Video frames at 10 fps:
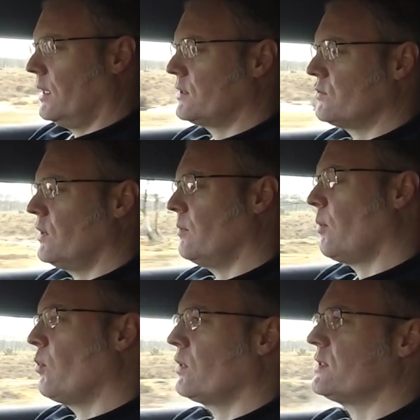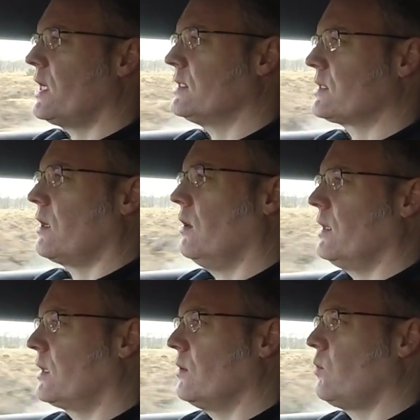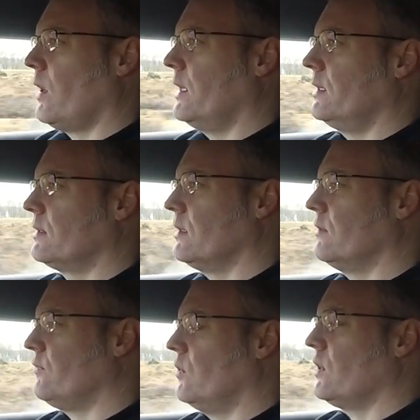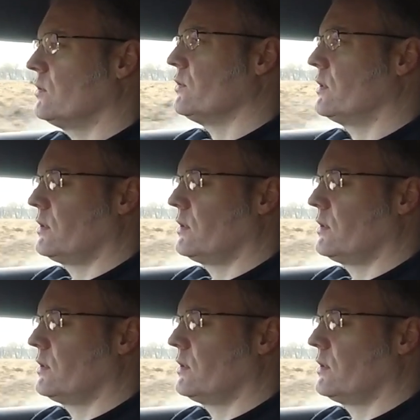extreme, a more intense car in a good way than the 400.